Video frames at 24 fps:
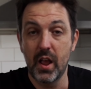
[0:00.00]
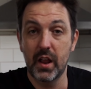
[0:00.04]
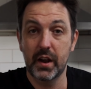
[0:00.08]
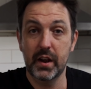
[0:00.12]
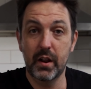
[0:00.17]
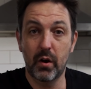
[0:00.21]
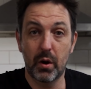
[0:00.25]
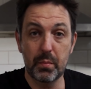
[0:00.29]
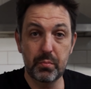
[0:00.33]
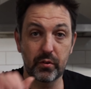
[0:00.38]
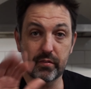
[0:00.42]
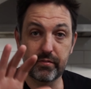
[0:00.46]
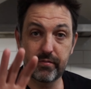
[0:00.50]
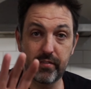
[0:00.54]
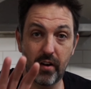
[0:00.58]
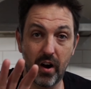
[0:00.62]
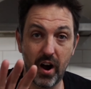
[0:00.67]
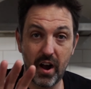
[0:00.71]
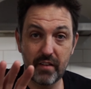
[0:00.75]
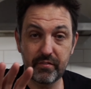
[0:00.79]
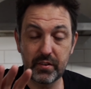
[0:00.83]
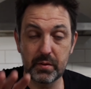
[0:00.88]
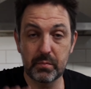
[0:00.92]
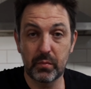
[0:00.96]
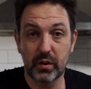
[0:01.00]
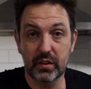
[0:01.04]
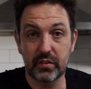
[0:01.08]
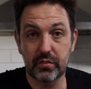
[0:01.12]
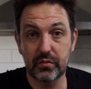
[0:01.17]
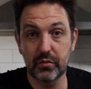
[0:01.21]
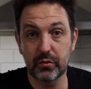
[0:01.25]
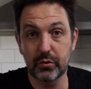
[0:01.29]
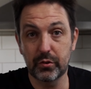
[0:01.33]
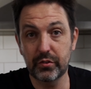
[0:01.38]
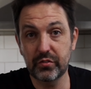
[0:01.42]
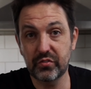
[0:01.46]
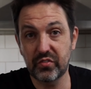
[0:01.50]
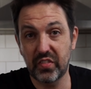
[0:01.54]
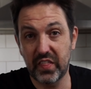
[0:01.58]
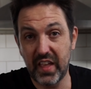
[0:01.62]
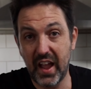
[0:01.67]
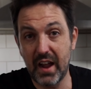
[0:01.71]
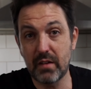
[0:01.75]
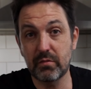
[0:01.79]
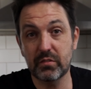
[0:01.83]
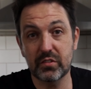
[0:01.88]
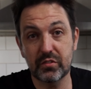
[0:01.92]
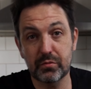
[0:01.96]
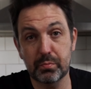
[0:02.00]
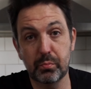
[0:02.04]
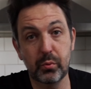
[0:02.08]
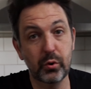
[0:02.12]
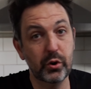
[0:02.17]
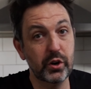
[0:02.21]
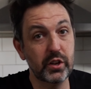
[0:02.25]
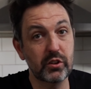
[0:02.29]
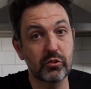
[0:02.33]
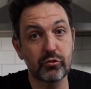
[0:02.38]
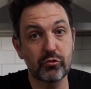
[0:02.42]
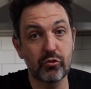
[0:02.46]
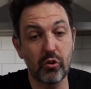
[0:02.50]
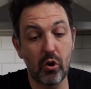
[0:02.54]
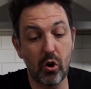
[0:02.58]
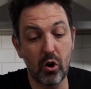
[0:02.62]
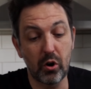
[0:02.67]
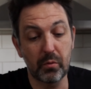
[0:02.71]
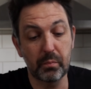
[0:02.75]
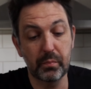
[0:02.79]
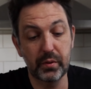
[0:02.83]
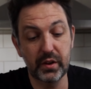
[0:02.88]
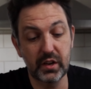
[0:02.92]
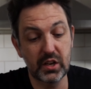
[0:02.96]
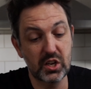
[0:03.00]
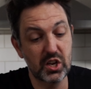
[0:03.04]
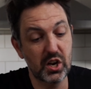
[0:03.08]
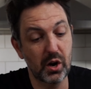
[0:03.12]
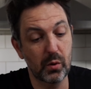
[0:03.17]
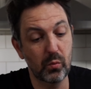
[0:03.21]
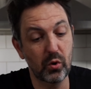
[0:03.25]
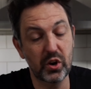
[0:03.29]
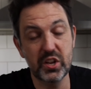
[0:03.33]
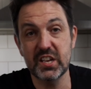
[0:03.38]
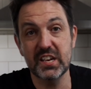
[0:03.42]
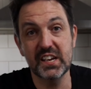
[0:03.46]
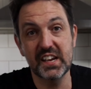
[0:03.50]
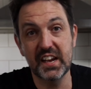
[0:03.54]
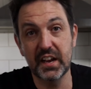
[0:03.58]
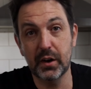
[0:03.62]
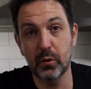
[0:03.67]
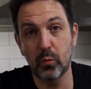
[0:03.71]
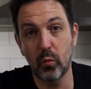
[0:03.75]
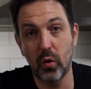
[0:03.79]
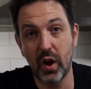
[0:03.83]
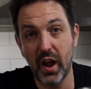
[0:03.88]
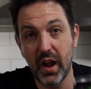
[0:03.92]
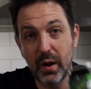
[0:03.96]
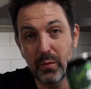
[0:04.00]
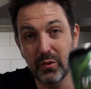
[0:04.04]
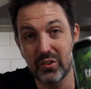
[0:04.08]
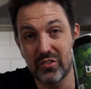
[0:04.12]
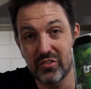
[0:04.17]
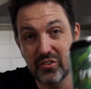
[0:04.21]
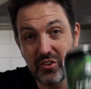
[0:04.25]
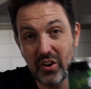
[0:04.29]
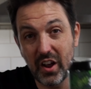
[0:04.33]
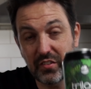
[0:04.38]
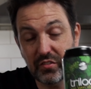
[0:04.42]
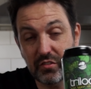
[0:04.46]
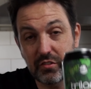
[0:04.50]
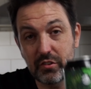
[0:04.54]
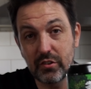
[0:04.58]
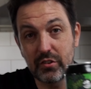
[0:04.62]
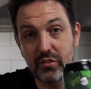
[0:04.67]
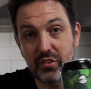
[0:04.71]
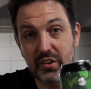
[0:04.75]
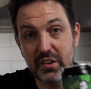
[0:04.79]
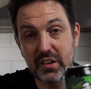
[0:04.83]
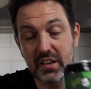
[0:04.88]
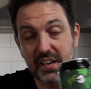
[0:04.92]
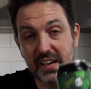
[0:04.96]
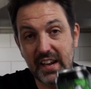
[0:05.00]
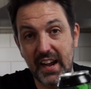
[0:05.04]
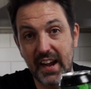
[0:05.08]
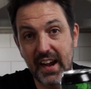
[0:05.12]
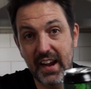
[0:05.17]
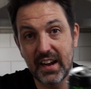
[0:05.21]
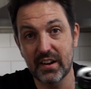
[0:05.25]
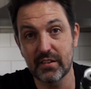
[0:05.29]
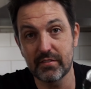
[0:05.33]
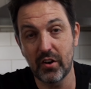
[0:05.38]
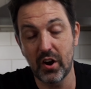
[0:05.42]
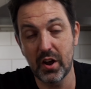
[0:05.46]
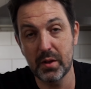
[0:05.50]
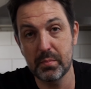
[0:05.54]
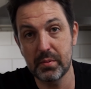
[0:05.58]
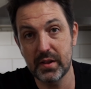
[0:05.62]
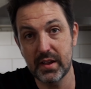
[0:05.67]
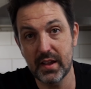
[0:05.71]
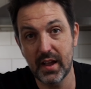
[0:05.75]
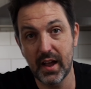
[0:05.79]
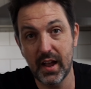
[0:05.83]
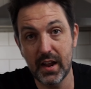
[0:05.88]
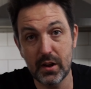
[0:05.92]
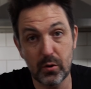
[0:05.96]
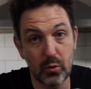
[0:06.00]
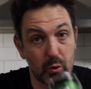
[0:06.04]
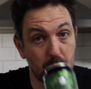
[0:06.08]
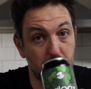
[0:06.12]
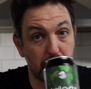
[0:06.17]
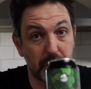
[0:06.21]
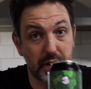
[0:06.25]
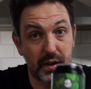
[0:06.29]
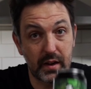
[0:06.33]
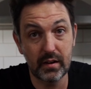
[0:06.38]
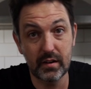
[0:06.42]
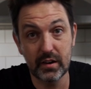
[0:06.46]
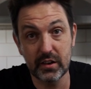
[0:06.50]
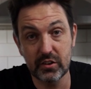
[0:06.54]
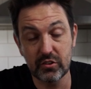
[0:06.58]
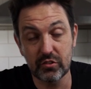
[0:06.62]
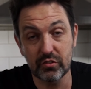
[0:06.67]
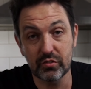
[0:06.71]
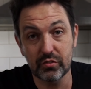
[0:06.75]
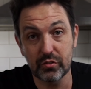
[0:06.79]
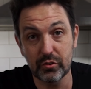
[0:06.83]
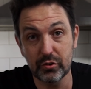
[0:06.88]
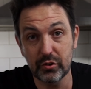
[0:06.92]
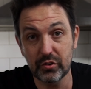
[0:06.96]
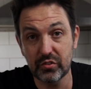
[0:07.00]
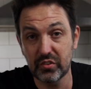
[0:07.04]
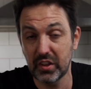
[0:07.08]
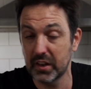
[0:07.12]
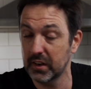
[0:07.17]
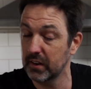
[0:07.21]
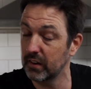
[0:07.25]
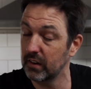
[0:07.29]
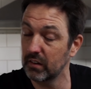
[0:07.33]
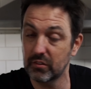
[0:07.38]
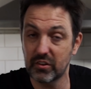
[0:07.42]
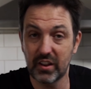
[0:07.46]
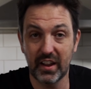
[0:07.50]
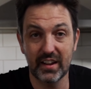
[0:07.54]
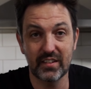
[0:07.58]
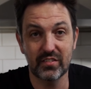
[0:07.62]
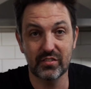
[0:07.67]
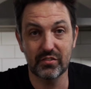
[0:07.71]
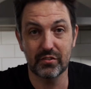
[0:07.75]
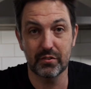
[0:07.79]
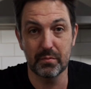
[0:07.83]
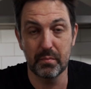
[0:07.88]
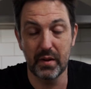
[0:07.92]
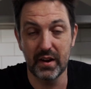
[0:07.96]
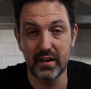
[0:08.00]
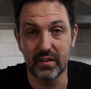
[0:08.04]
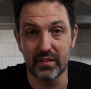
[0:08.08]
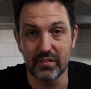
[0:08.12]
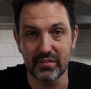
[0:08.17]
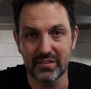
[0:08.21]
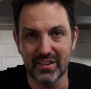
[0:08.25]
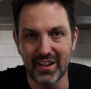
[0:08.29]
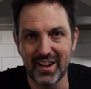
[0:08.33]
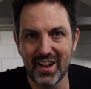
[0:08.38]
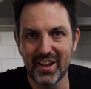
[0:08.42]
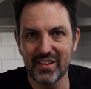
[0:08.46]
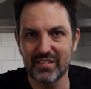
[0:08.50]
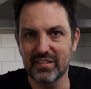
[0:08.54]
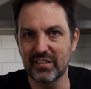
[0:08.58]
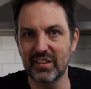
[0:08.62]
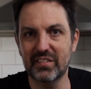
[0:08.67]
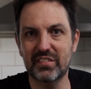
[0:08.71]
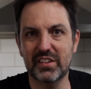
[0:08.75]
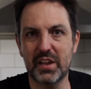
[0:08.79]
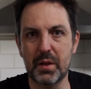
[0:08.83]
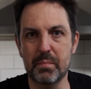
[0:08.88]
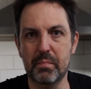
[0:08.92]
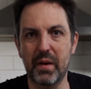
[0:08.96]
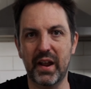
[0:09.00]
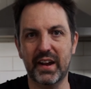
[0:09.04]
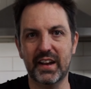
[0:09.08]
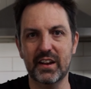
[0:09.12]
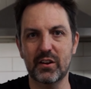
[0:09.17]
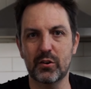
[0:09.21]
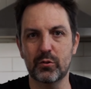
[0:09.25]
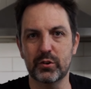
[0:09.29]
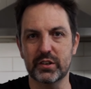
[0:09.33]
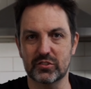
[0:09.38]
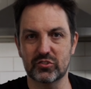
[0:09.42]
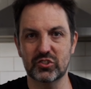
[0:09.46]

Now, I put 5 in my sauce. That was pretty strong, but you know what? You can get away with just using your can of IPA or beer in your sauce and it'll taste tremendous. So let's get back into it.